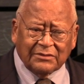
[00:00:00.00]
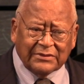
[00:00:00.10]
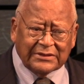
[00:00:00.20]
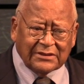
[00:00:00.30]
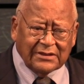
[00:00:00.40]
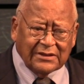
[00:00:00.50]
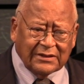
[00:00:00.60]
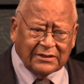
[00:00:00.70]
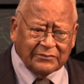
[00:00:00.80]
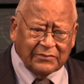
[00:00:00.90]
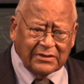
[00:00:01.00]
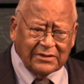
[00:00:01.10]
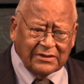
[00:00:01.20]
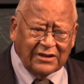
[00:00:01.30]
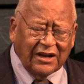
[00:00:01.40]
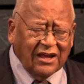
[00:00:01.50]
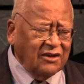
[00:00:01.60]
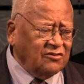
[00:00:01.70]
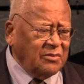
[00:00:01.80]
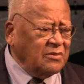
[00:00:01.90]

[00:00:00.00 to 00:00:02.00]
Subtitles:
But in any case,